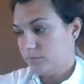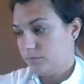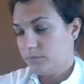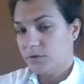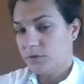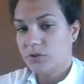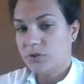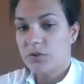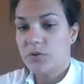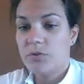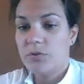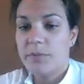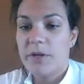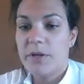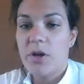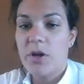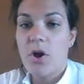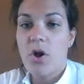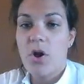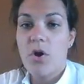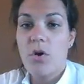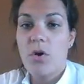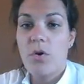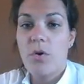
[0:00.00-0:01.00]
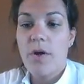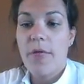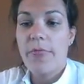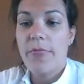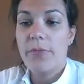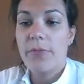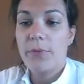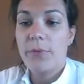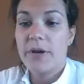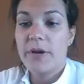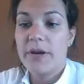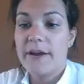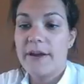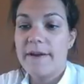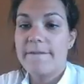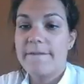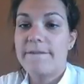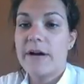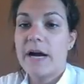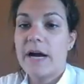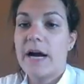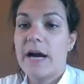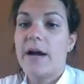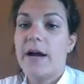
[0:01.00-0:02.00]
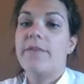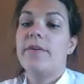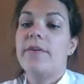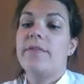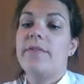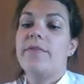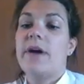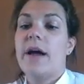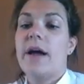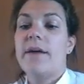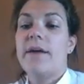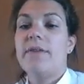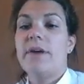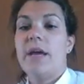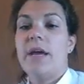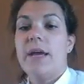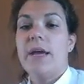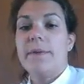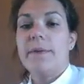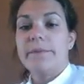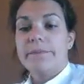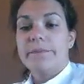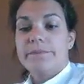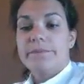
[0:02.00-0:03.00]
So it'll be 0.03558.